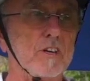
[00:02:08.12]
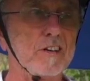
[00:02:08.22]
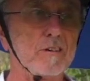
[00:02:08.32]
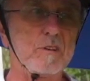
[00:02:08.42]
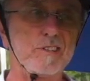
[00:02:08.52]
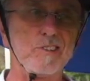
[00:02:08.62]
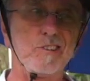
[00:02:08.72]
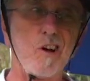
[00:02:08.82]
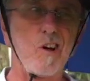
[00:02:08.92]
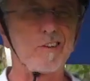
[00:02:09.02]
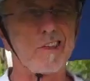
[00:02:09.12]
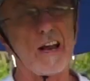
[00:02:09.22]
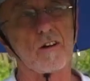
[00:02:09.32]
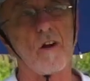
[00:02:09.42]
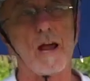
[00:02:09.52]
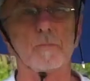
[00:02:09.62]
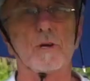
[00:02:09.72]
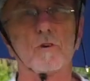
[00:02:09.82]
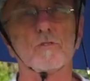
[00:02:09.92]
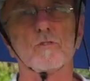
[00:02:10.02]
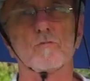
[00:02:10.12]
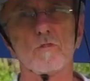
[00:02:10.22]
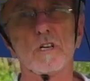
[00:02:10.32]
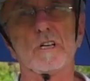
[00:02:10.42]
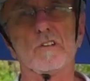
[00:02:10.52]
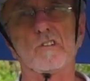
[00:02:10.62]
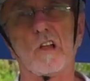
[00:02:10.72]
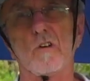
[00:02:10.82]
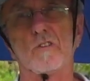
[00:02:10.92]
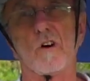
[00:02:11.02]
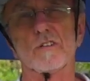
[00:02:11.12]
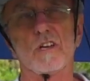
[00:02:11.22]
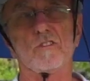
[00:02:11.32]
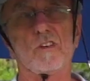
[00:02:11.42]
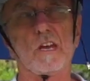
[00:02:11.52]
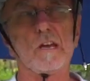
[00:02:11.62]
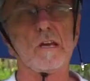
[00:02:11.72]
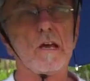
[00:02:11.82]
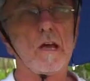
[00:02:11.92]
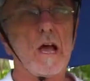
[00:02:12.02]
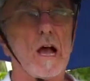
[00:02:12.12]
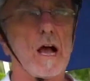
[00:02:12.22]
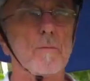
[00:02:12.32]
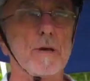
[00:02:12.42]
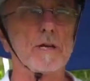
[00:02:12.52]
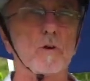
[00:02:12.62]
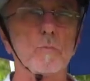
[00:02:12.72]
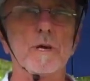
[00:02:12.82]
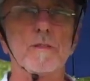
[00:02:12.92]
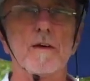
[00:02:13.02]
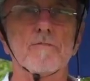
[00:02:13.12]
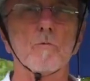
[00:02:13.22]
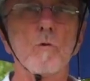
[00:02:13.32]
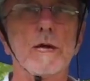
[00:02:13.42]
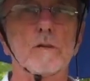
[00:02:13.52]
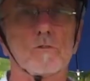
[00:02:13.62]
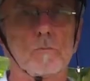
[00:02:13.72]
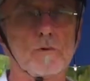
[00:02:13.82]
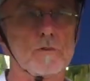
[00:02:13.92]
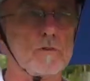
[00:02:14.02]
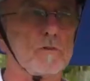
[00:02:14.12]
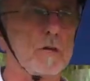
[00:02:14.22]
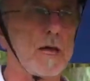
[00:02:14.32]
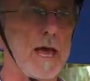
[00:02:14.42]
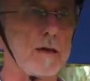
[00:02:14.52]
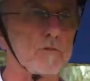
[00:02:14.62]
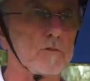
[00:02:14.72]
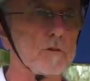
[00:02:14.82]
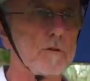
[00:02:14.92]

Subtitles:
in it, which is not that great because it's really slow digesting, it could be in there for weeks producing gas.